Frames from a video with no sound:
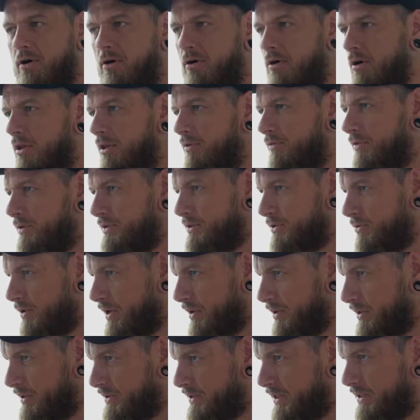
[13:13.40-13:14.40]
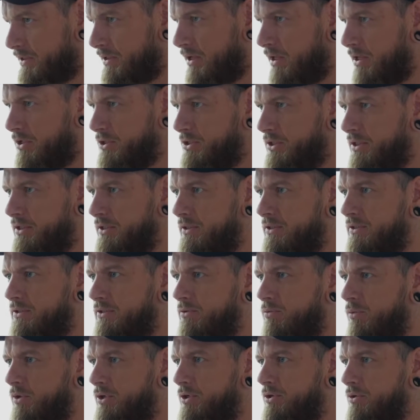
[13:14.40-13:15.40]
all of the surrounding
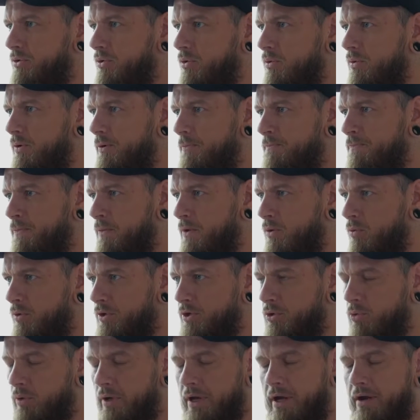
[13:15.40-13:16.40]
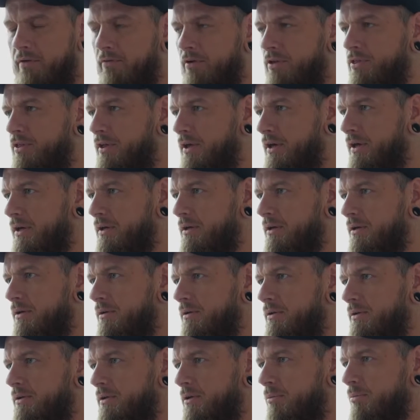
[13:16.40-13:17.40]
technologies. We do, we do everything
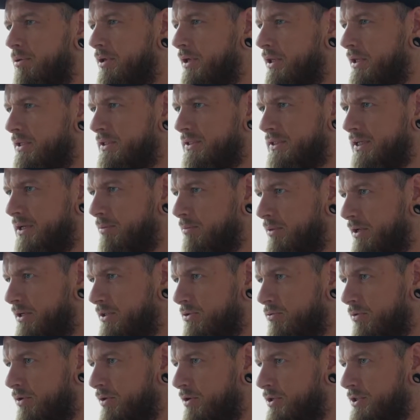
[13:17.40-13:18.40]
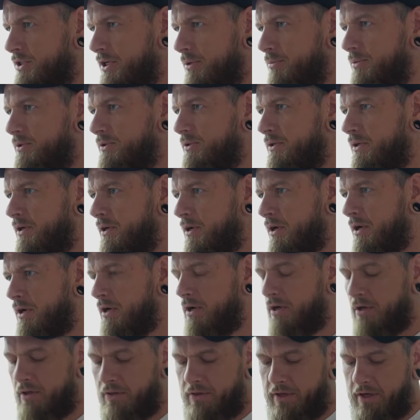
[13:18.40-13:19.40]
completely seamless with our chips.
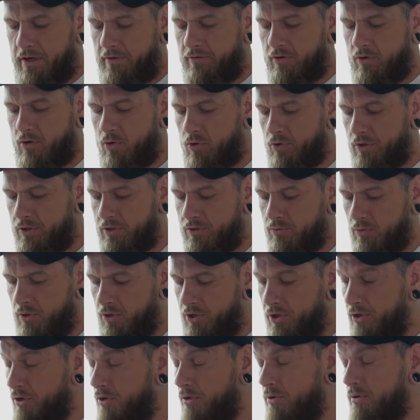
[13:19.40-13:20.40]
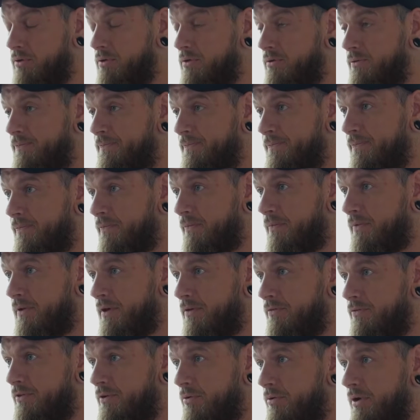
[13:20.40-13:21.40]
They, of course, will know
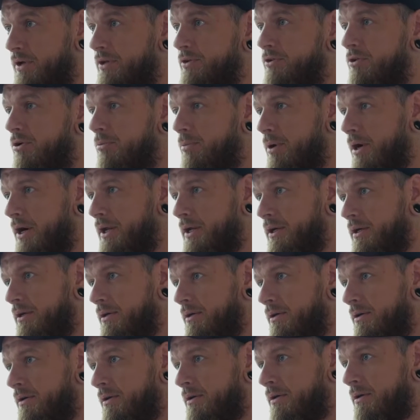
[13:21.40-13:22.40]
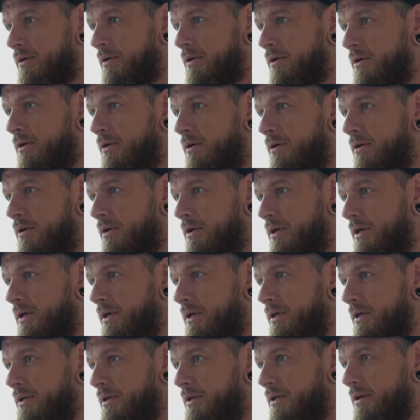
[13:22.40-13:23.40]
if they're in your body.
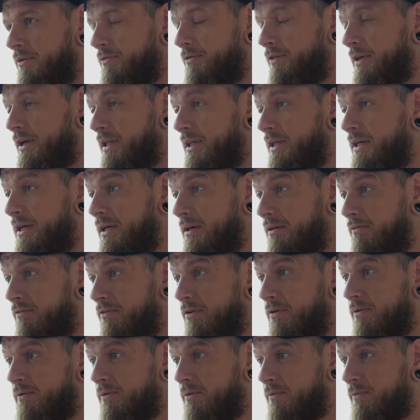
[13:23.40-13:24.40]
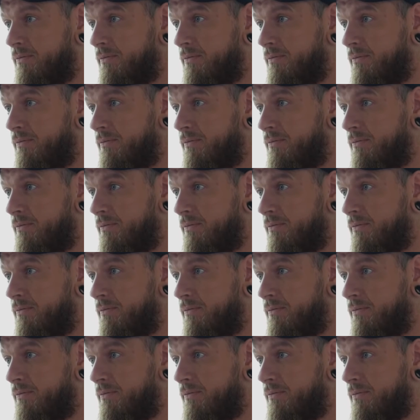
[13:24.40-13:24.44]
And if they leave,